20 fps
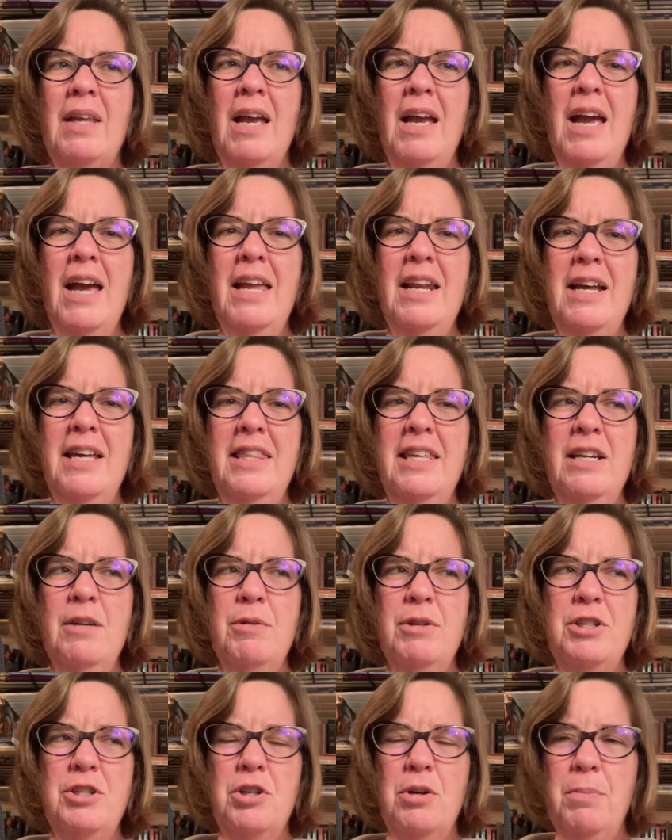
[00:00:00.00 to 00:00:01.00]
And I think
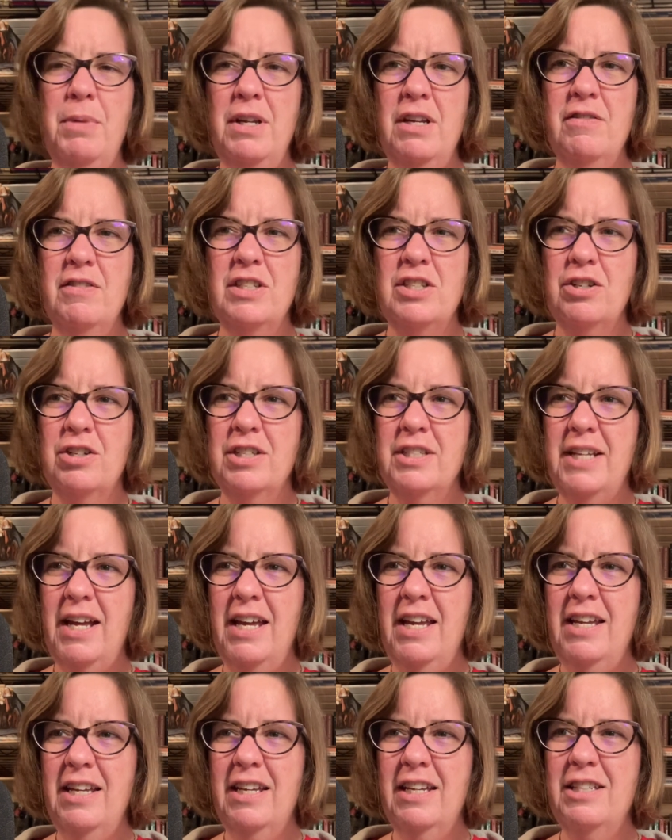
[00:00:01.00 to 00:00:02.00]
what so many of us are
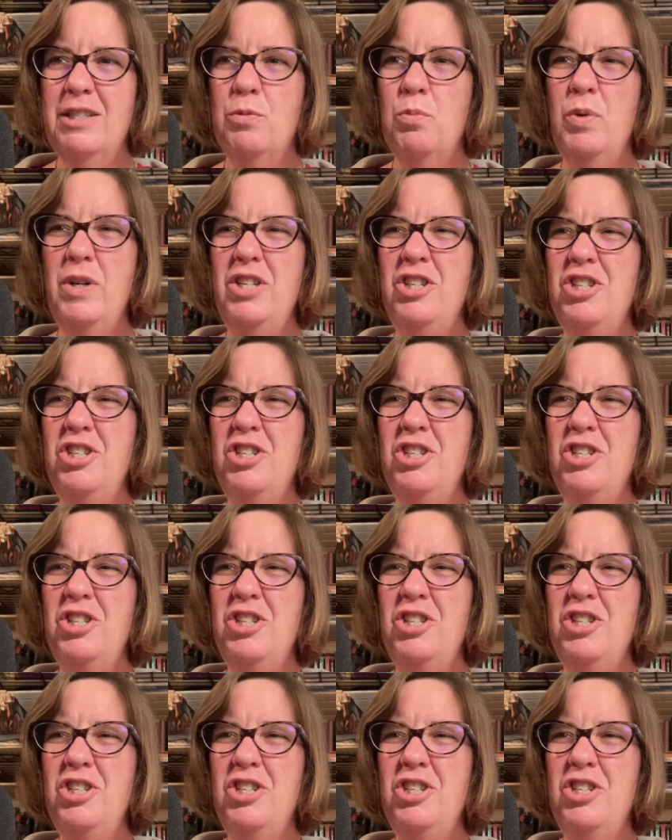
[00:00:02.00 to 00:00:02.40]
saying is we